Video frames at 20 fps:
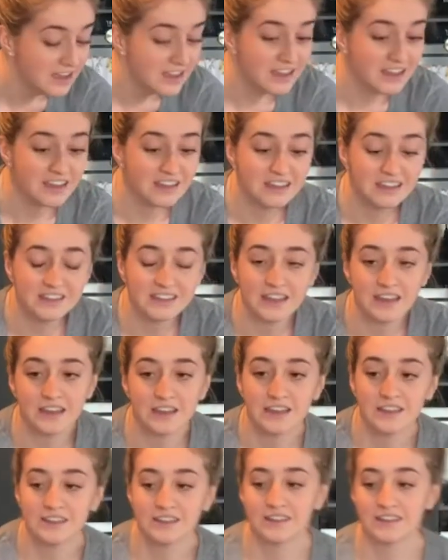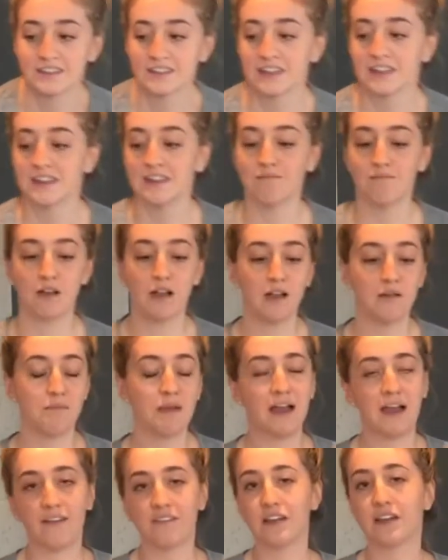Is it
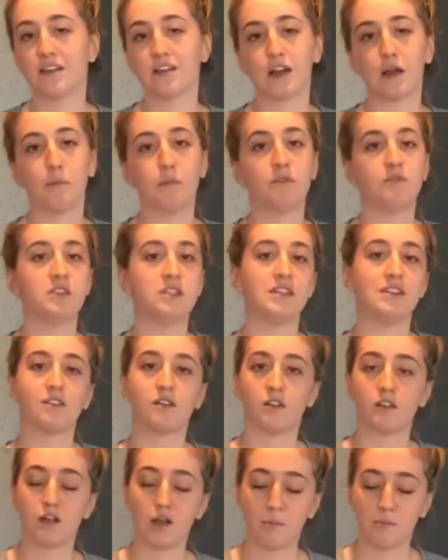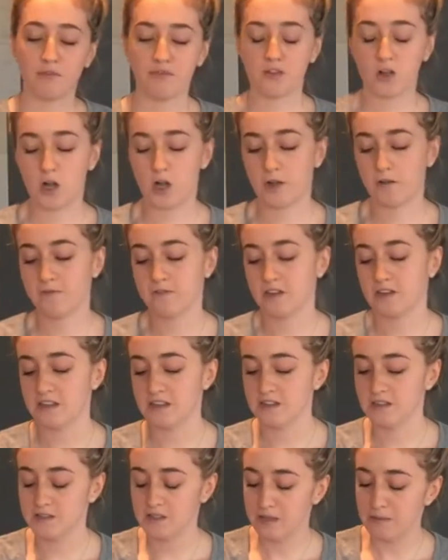having a cup of tea or a cup of coffee?
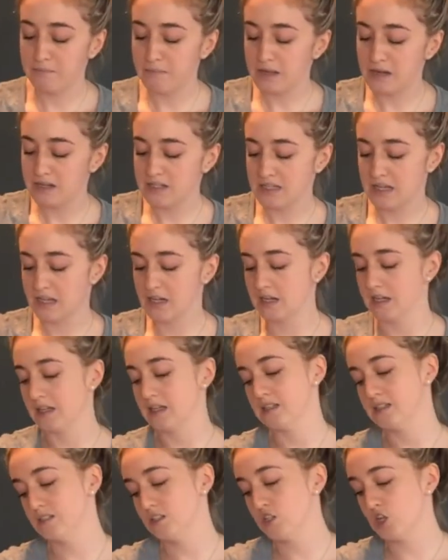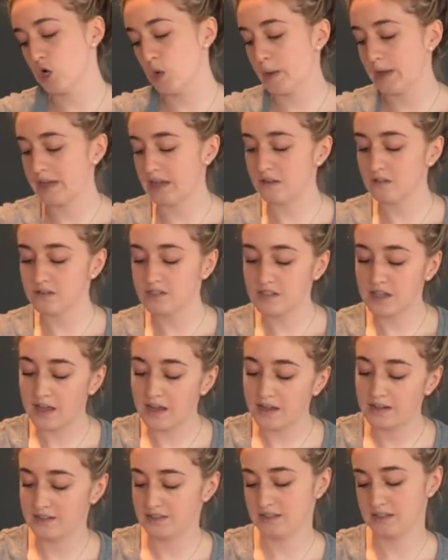Is it meditating? Is it going
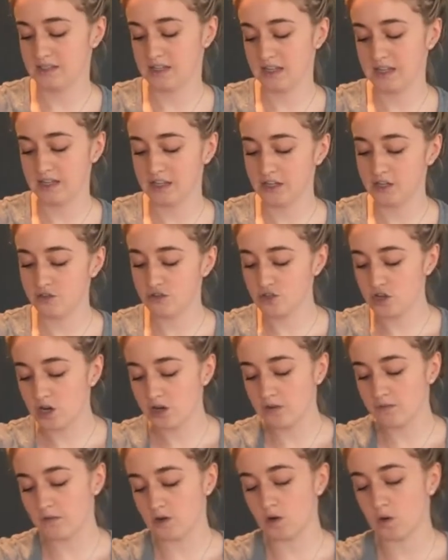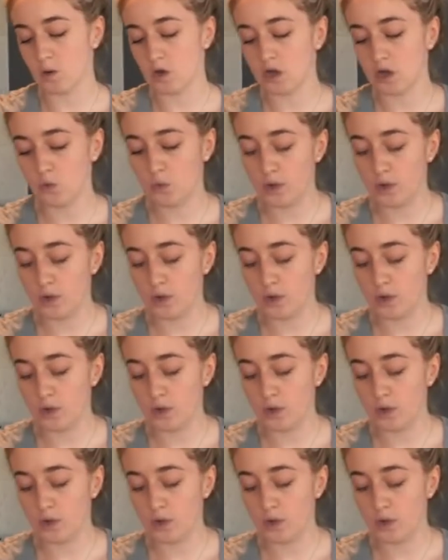outside? Is it taking your dog for a walk?